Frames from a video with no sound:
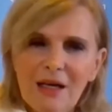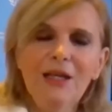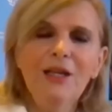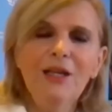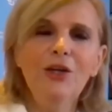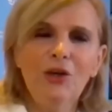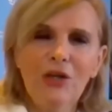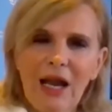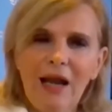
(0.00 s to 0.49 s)

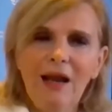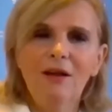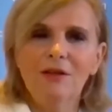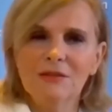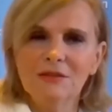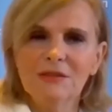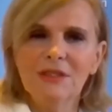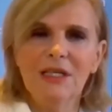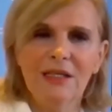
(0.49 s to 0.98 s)
Rio
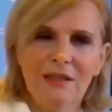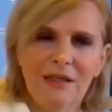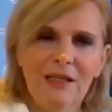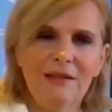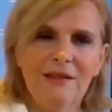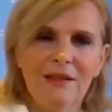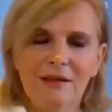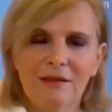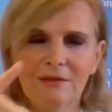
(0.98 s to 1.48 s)
Nalón,
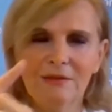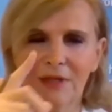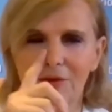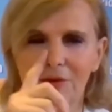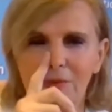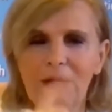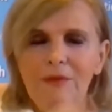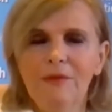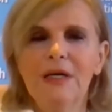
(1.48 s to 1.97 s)
the
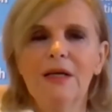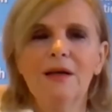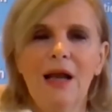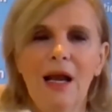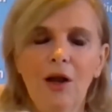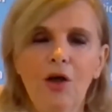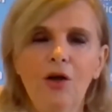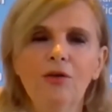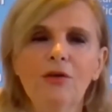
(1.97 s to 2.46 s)
river
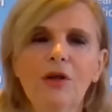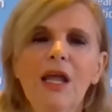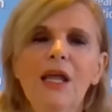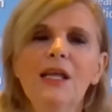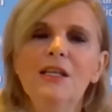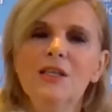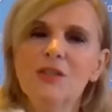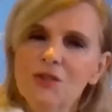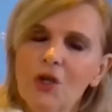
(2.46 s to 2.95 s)
Nalón,
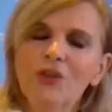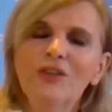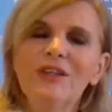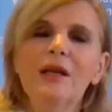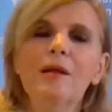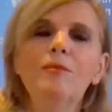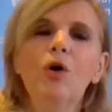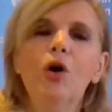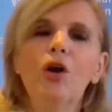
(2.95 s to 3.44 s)
is not
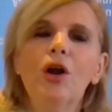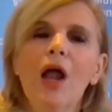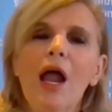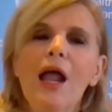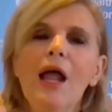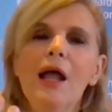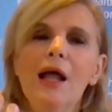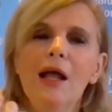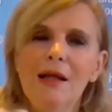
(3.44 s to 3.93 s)
anymore
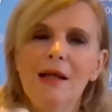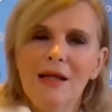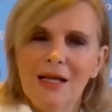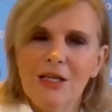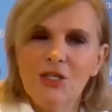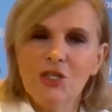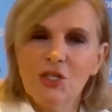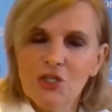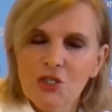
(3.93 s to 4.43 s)

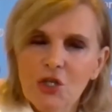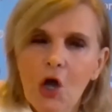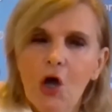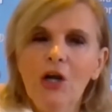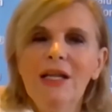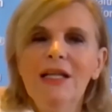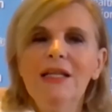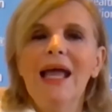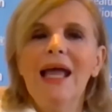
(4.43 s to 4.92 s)

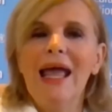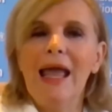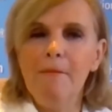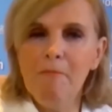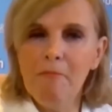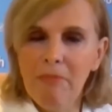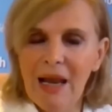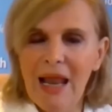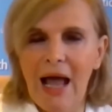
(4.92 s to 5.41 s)
solid
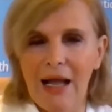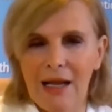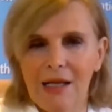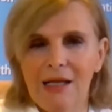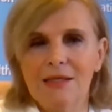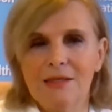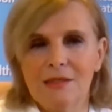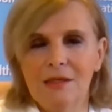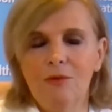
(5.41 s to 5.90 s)
and
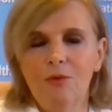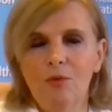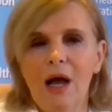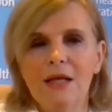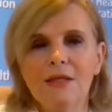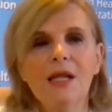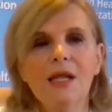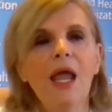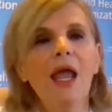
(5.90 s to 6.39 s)
black as it
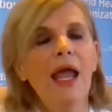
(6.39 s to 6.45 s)
was.